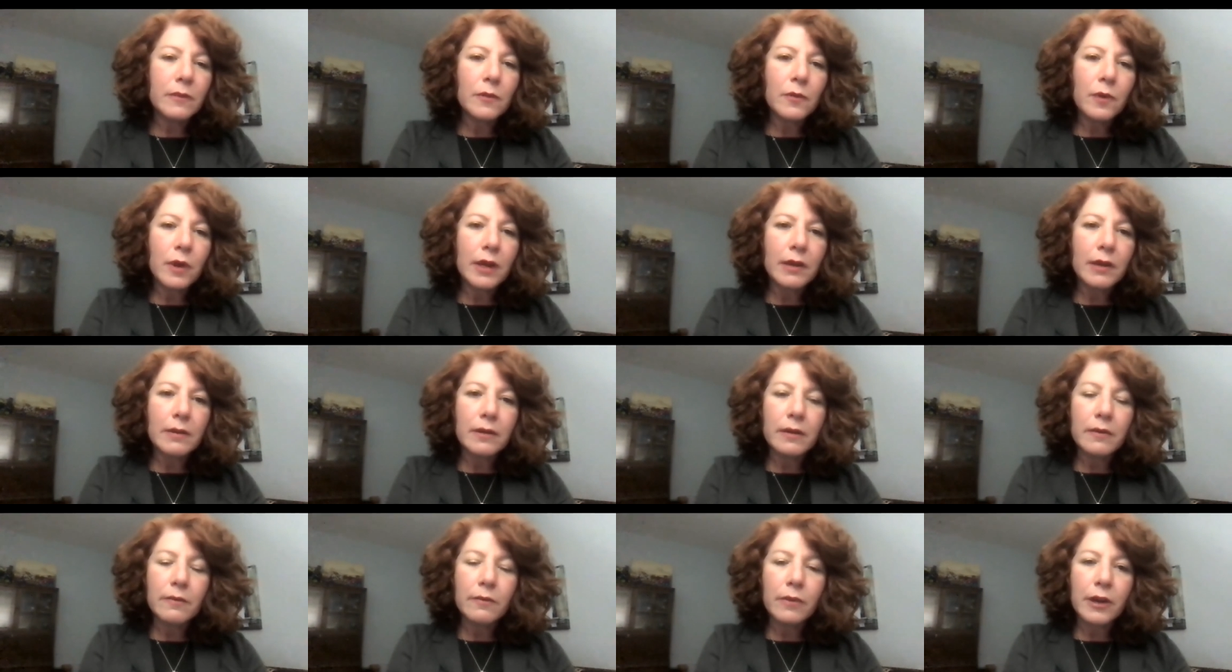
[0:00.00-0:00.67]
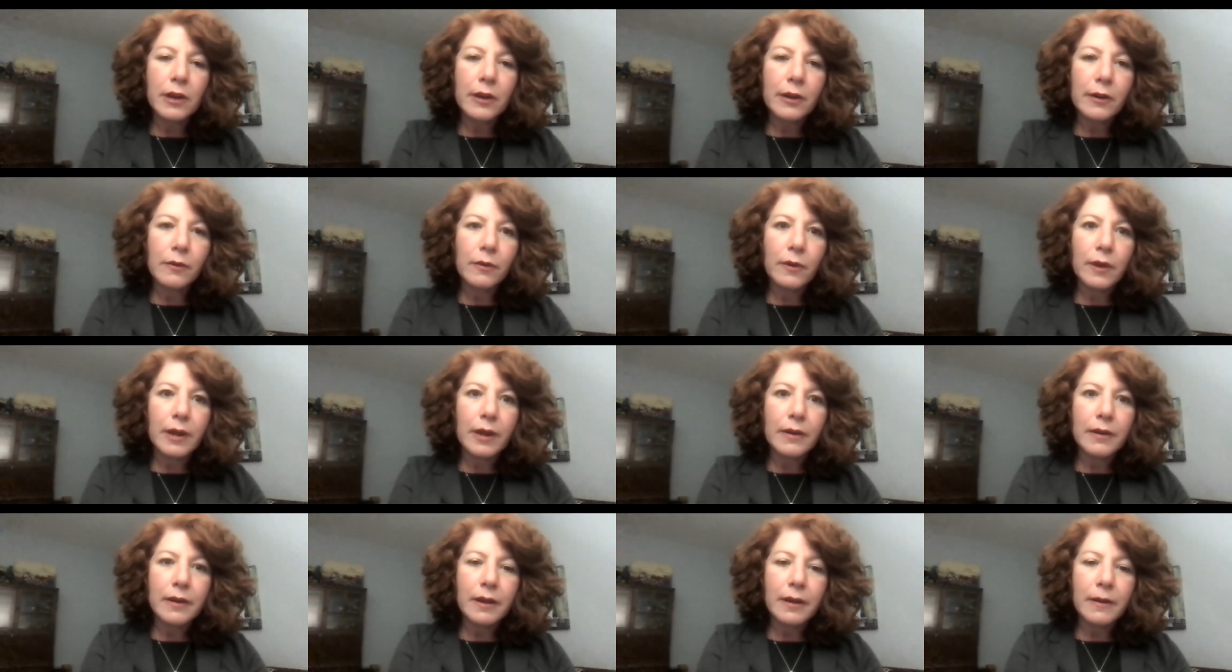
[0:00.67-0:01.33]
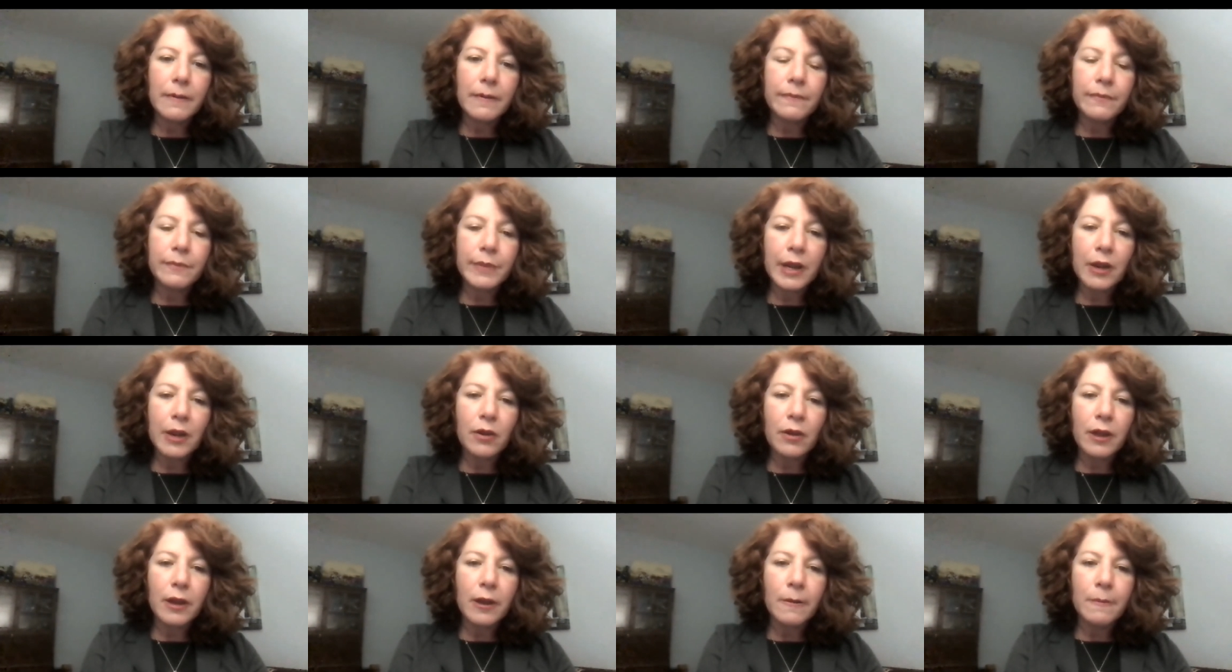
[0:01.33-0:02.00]
great, great um,
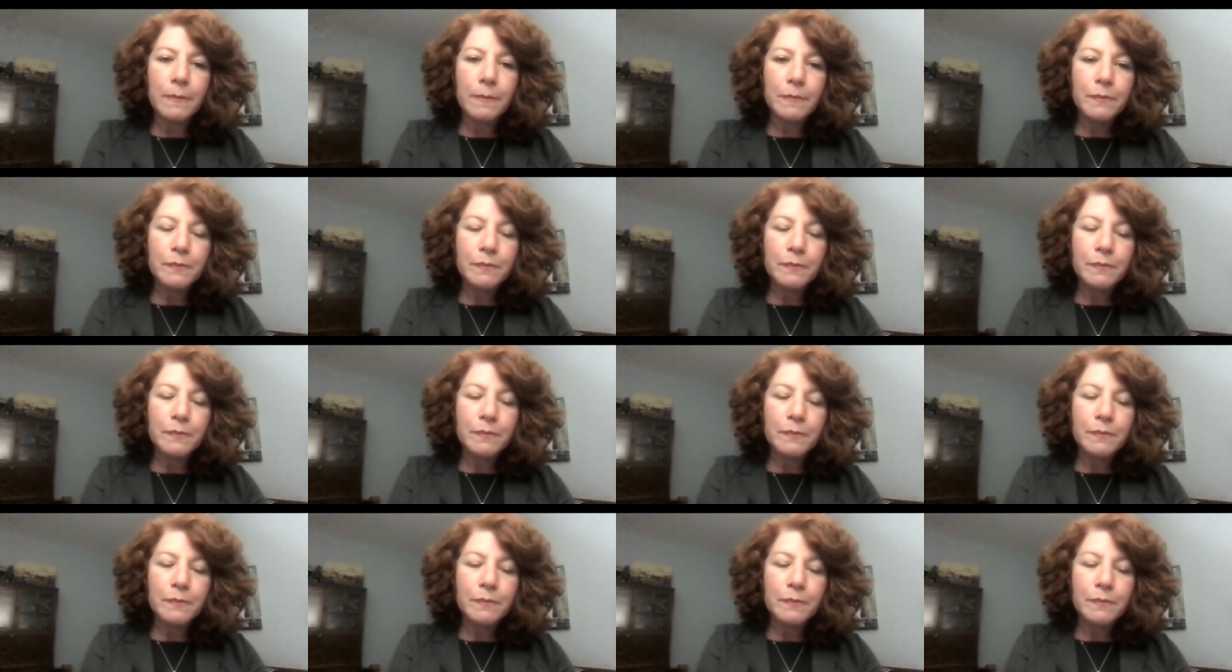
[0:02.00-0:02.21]
parallel.